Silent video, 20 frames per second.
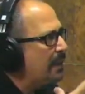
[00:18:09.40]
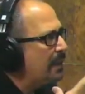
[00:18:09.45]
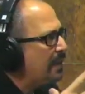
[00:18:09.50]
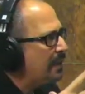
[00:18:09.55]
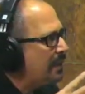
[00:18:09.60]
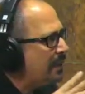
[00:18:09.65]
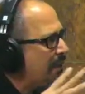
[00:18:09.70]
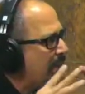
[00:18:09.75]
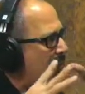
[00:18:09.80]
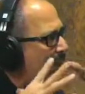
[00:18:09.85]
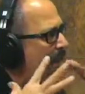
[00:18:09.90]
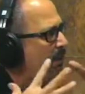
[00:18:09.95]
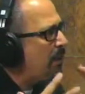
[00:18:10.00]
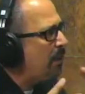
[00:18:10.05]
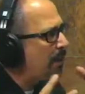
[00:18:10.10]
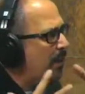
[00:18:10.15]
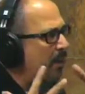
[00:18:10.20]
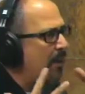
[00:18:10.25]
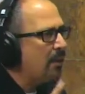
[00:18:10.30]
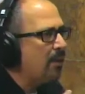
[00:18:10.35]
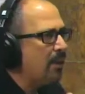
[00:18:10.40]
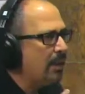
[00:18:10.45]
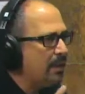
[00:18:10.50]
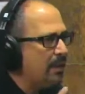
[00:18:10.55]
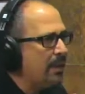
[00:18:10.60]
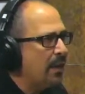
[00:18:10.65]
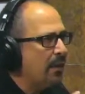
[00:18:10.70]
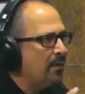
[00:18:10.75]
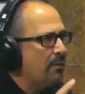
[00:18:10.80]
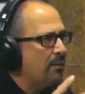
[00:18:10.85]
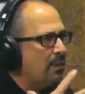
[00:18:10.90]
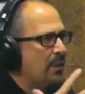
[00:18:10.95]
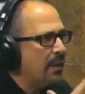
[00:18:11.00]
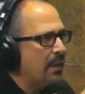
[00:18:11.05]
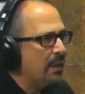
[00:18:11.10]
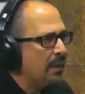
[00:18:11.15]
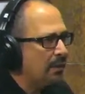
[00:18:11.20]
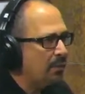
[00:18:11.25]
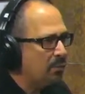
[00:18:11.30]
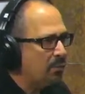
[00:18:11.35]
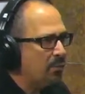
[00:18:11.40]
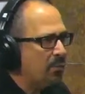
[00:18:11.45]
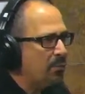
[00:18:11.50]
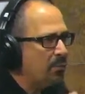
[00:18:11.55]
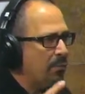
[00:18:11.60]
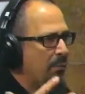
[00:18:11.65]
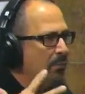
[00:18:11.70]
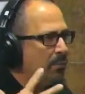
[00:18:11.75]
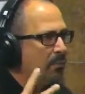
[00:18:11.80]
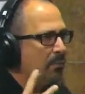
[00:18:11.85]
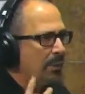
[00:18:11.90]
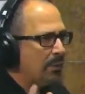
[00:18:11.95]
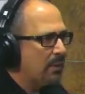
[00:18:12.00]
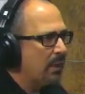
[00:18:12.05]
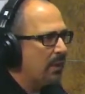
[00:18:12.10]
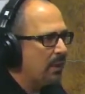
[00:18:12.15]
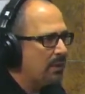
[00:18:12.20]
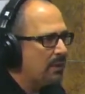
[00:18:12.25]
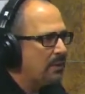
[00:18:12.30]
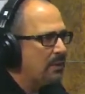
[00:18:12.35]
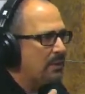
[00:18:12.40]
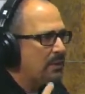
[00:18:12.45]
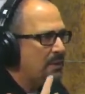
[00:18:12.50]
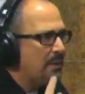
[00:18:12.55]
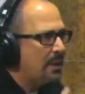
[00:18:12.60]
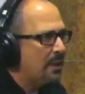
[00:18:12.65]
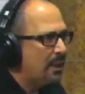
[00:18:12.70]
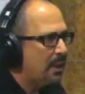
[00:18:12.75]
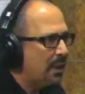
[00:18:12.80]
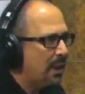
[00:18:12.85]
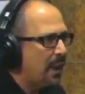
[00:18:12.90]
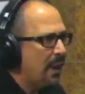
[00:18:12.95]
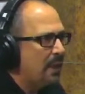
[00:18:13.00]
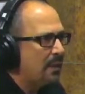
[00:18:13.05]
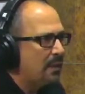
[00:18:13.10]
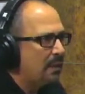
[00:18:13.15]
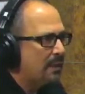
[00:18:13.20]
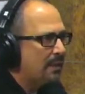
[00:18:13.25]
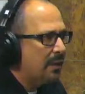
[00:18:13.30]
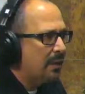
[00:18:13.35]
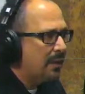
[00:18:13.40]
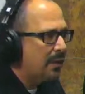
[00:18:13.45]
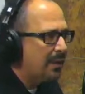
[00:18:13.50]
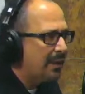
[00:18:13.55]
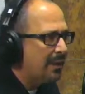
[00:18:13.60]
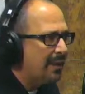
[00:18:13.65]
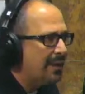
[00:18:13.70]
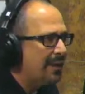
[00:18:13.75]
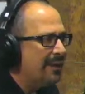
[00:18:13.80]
America right now, it's like a group of adults sitting at the